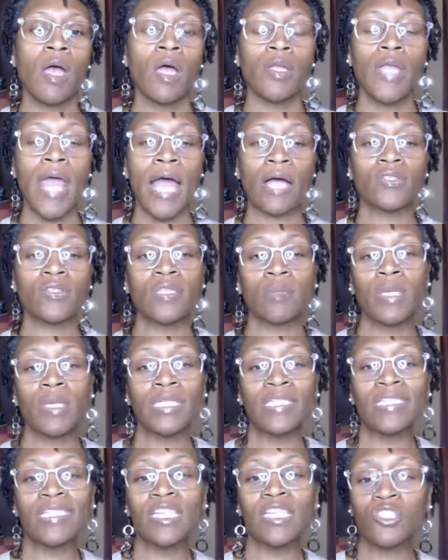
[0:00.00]
Now, some
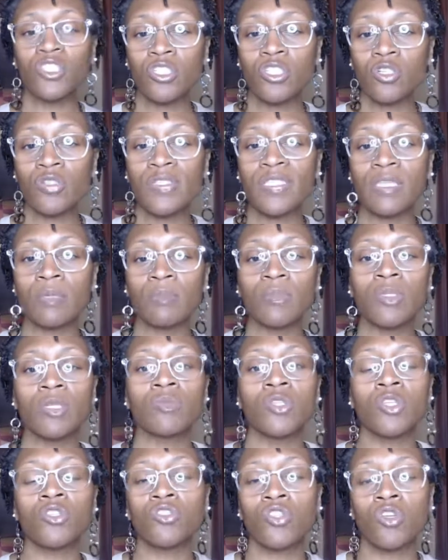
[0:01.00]
additional
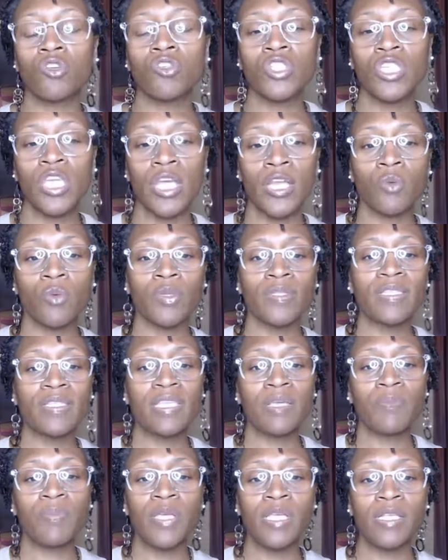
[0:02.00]
symptoms associated with
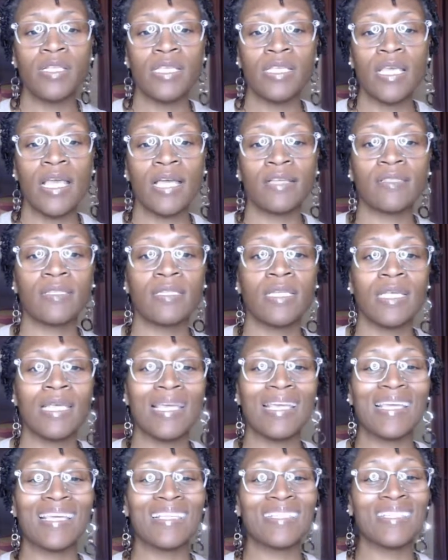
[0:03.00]

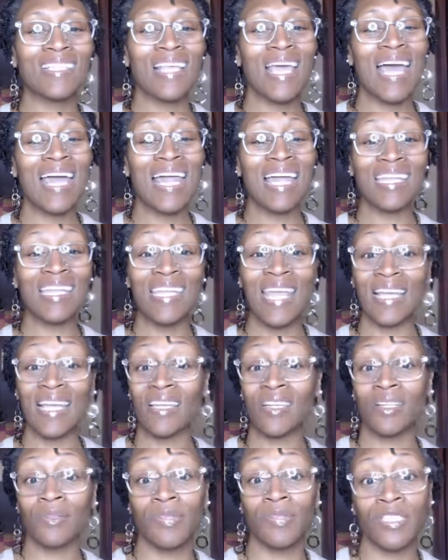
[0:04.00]
CPTSD is a
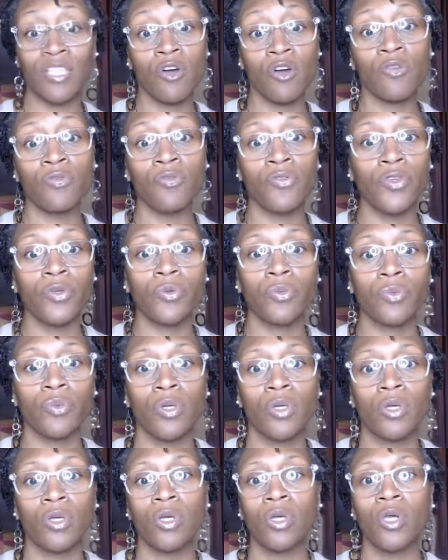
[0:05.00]
negative self view.
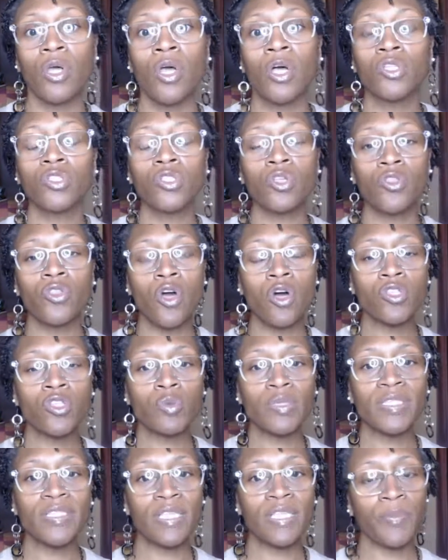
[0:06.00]
So, those
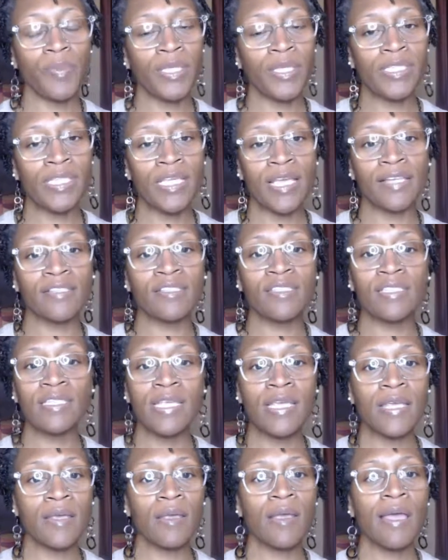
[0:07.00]
with
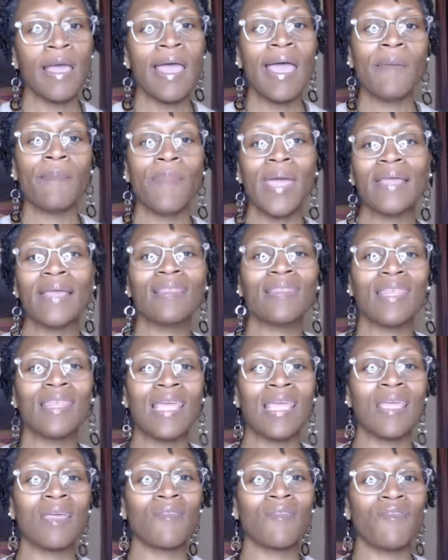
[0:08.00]
CPTSD may
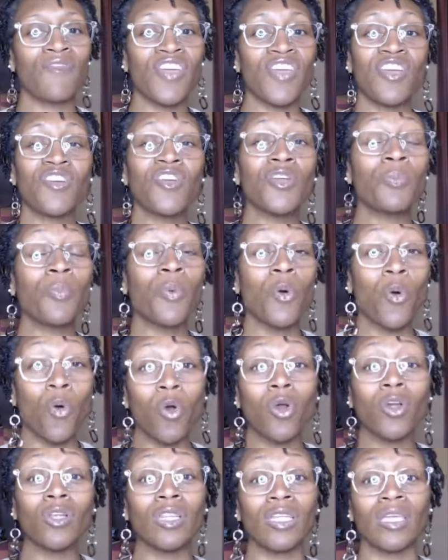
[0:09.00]
think very
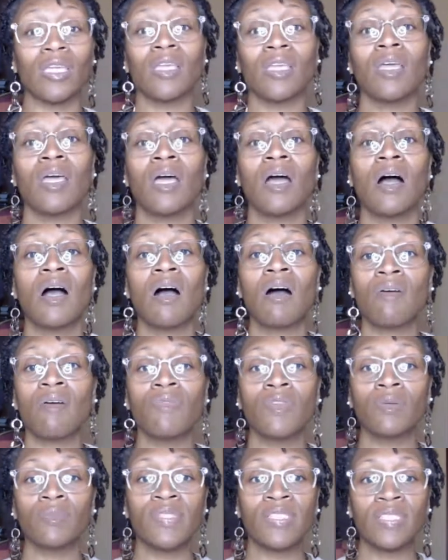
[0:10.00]
poorly
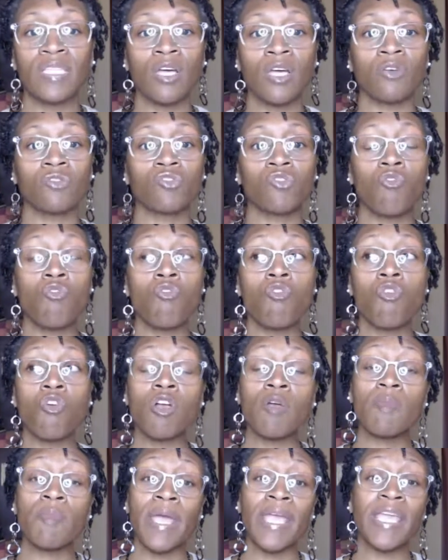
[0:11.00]
of themselves
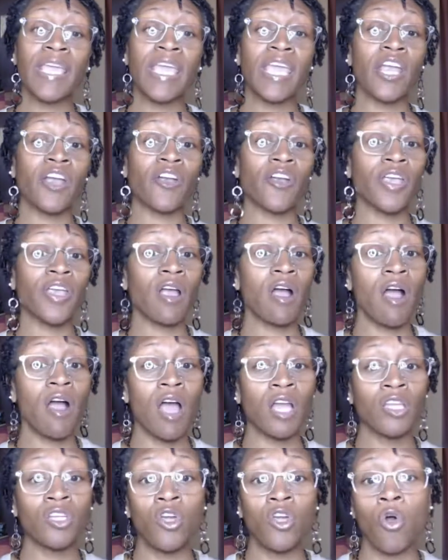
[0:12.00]
or may carry
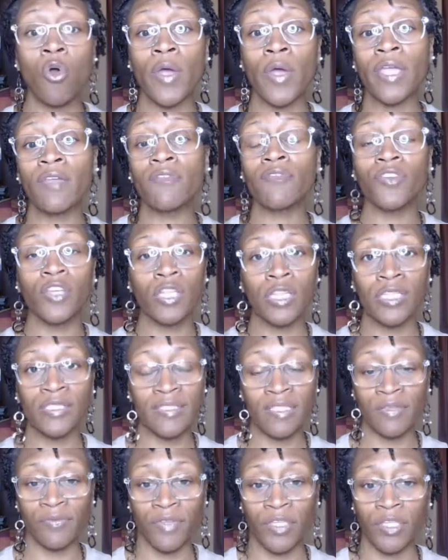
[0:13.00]
ongoing
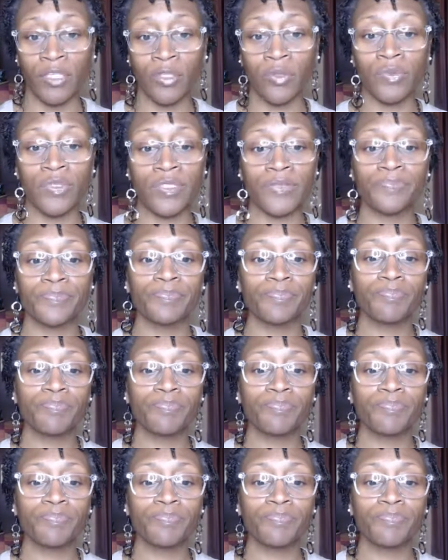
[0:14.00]
feelings of guilt.